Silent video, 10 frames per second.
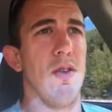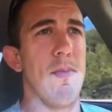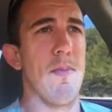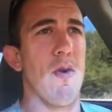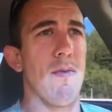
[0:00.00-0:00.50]
little
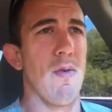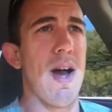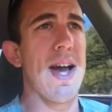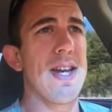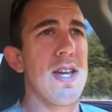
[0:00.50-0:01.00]
bit more
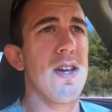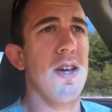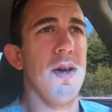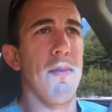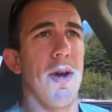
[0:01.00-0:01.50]
variety,
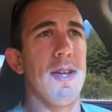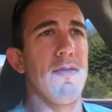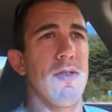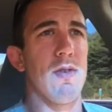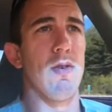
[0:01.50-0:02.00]
might
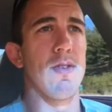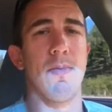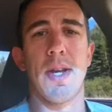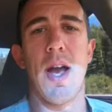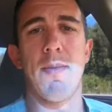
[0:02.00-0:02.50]
even throw in
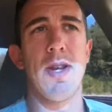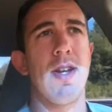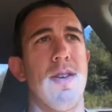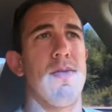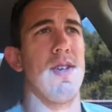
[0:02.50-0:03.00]
some
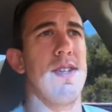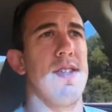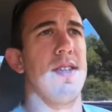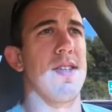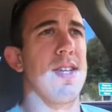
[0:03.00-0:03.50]
accommodating
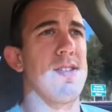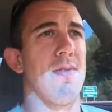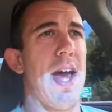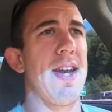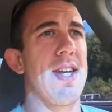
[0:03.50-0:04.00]
resistance, things
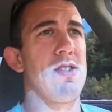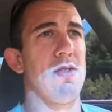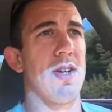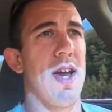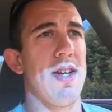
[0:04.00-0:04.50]
of that
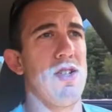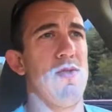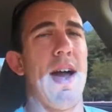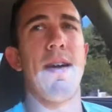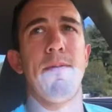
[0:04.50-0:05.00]
nature to kind of
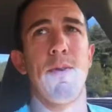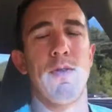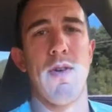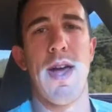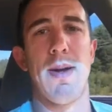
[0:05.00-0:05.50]
drive
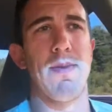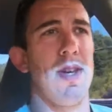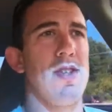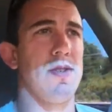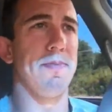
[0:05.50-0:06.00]
further
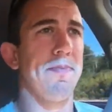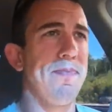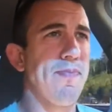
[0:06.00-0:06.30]
adaptation.